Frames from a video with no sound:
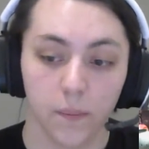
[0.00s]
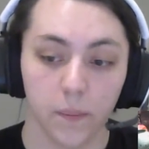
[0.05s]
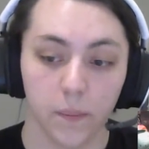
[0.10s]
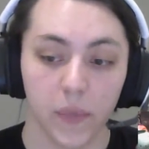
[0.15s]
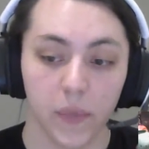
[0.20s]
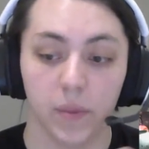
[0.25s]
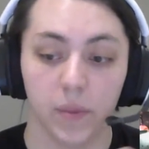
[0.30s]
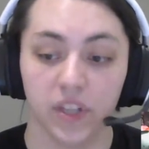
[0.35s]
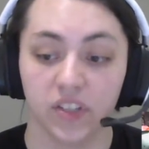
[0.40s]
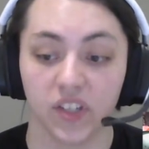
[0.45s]

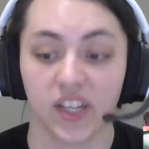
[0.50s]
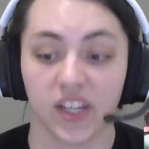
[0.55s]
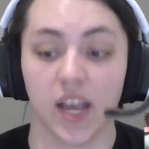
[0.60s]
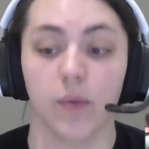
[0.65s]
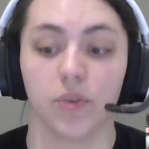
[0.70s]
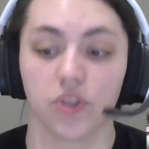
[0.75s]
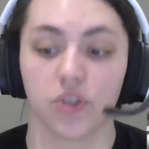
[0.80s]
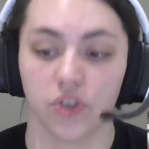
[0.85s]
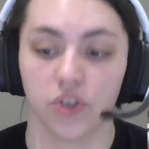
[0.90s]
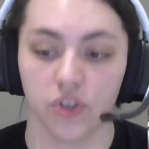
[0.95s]
Maybe it's a
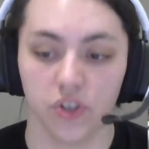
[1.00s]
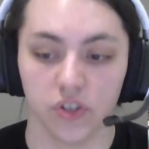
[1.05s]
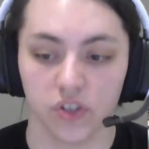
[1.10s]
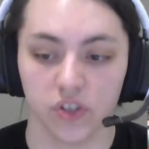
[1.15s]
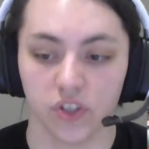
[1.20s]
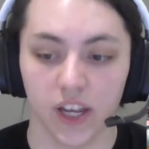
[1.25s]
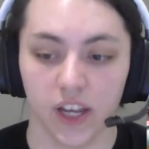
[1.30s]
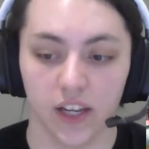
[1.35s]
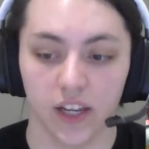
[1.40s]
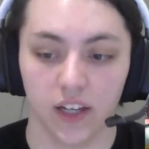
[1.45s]
Chemist's
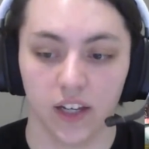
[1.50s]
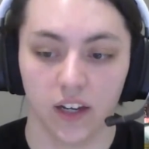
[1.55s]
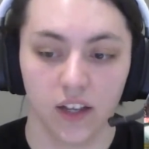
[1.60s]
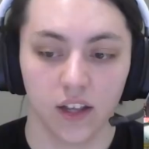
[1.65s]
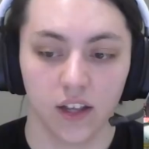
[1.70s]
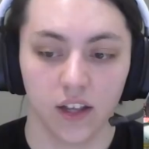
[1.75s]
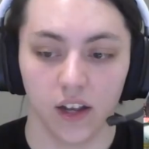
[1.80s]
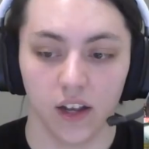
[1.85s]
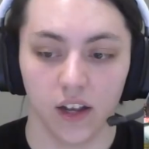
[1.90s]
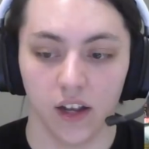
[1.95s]
Insight
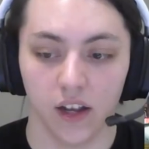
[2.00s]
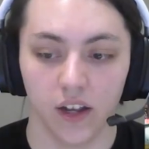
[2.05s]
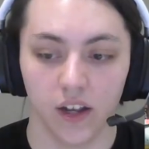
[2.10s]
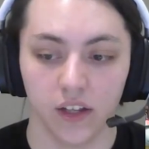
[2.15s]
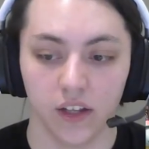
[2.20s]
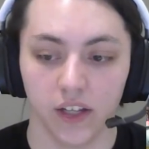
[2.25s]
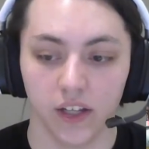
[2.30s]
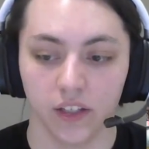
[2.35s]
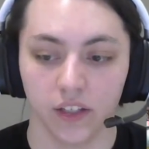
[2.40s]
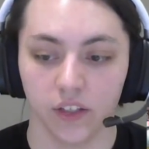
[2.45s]

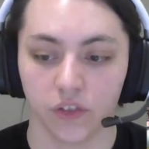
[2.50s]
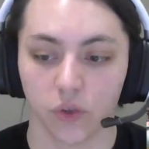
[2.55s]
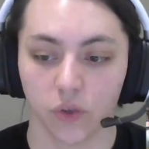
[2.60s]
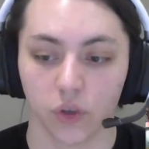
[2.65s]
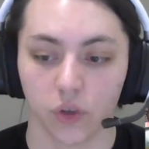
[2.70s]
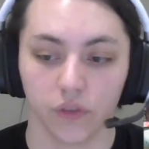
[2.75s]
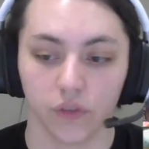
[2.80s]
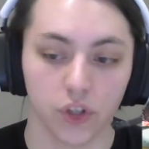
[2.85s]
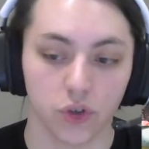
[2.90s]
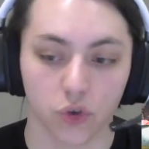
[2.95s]
in the
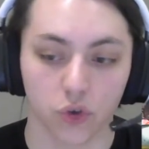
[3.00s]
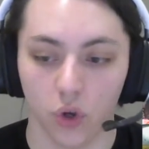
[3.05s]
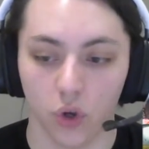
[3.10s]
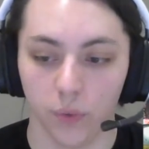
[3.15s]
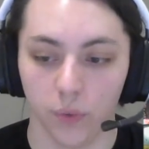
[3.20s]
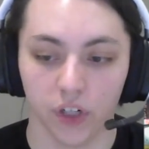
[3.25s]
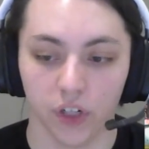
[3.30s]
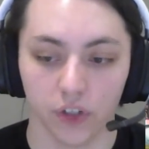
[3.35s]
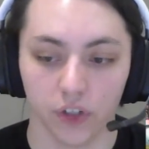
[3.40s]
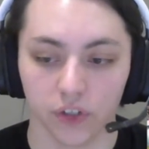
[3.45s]
sort of
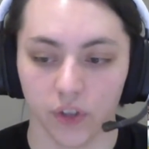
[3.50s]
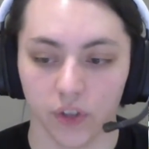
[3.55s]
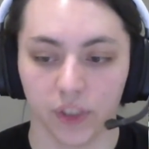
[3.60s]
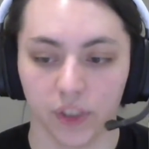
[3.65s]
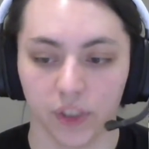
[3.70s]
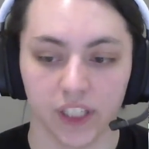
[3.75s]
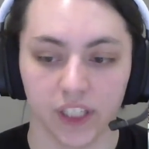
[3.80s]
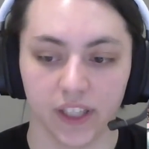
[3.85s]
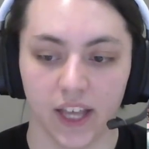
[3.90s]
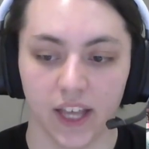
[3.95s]
control mirror or
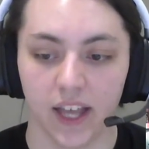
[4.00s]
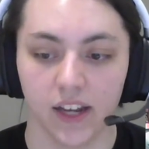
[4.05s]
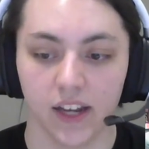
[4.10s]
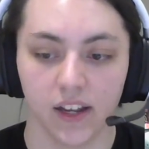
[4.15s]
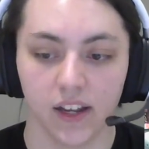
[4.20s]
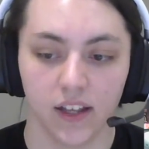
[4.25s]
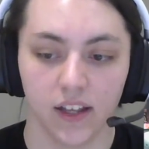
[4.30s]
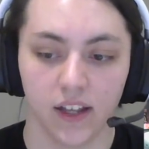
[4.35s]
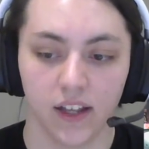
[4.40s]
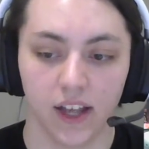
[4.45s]
something like
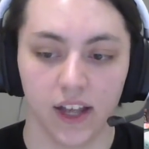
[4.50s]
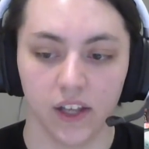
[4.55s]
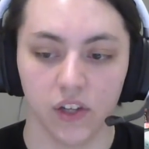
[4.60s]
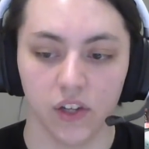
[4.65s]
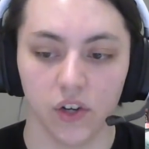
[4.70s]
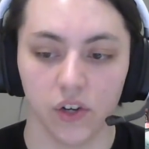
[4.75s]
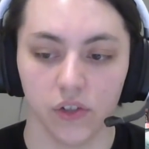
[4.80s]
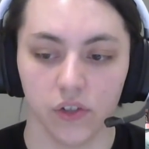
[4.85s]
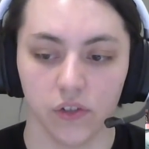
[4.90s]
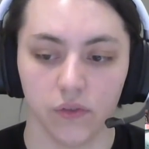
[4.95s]
that, and
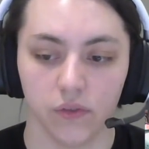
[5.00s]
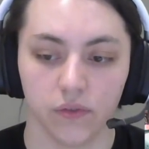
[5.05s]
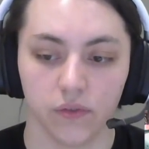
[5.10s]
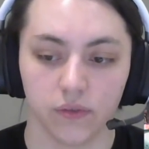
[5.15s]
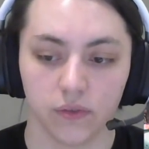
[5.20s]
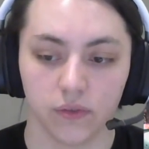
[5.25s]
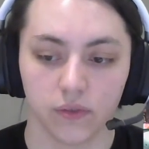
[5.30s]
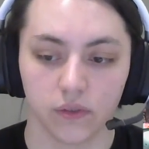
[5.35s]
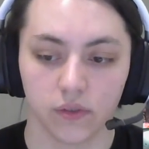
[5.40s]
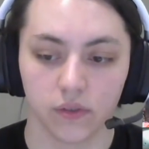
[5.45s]
you're
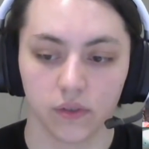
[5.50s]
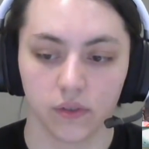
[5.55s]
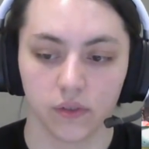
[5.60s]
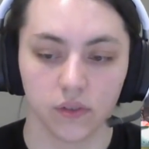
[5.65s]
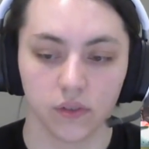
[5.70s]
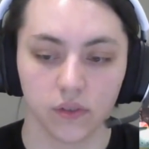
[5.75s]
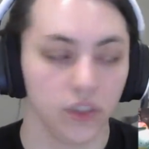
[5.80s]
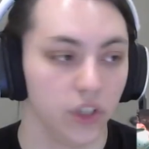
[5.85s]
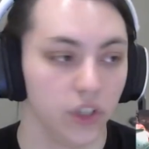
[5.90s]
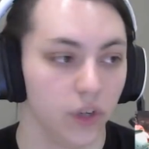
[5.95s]

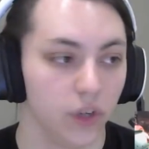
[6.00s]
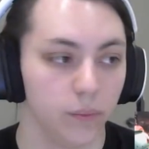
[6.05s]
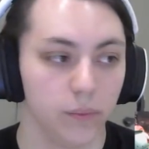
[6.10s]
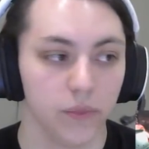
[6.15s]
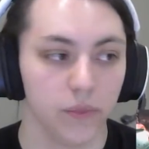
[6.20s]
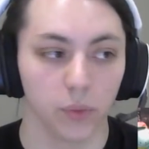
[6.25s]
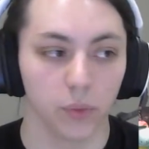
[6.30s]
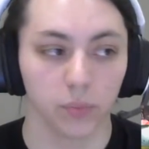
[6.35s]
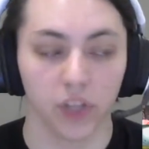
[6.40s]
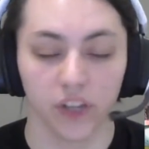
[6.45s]

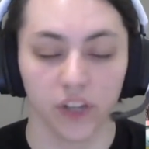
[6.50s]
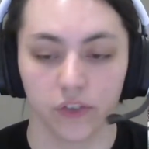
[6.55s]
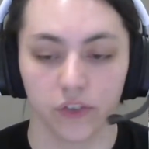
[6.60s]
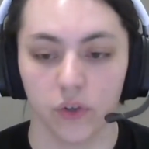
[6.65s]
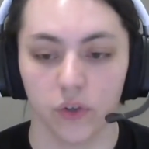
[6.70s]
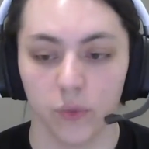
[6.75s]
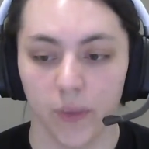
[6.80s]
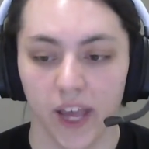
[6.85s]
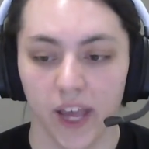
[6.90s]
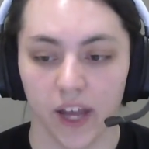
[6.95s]

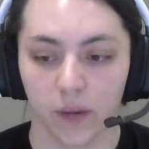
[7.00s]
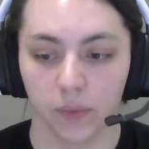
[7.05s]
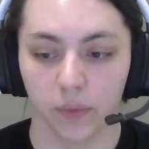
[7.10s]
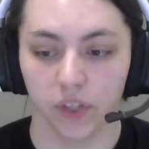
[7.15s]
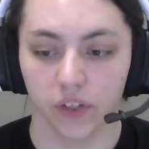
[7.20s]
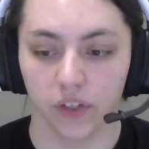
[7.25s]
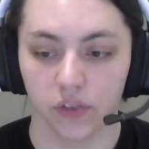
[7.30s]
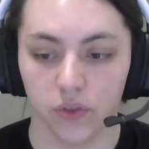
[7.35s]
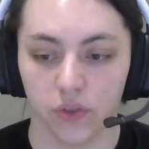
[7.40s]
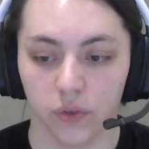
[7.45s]
+2 mana,
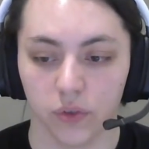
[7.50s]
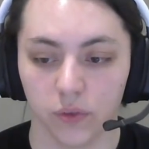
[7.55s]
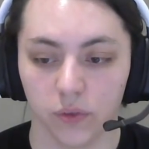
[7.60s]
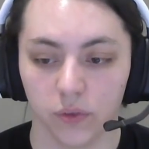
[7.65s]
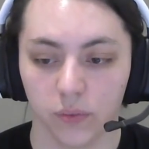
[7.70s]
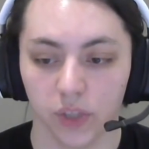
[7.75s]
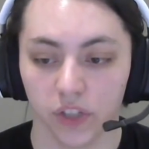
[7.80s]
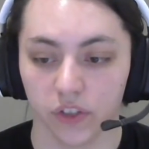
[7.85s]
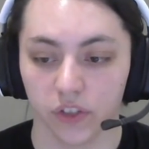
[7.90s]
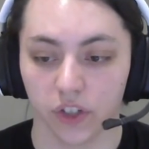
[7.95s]
+2
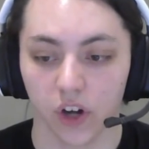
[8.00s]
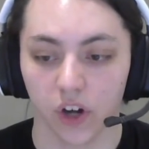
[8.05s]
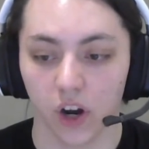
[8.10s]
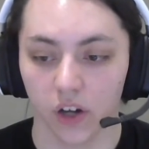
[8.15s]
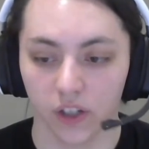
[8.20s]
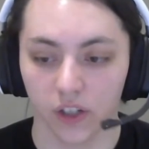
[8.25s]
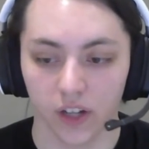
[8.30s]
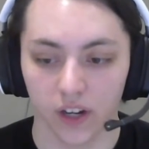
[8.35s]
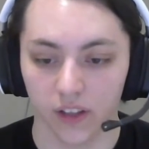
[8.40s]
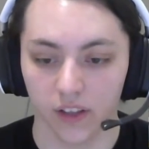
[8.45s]
plus a
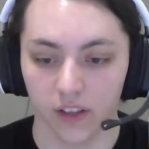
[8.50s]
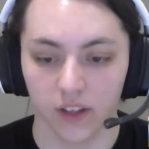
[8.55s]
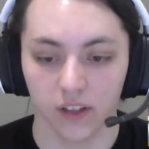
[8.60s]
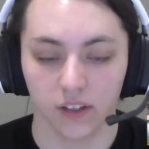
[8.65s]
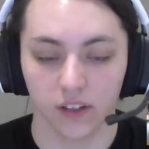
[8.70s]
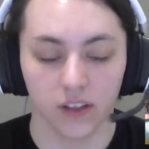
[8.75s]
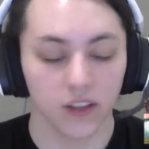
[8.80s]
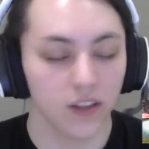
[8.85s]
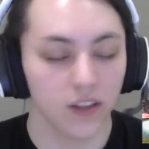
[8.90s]
card kind of thing.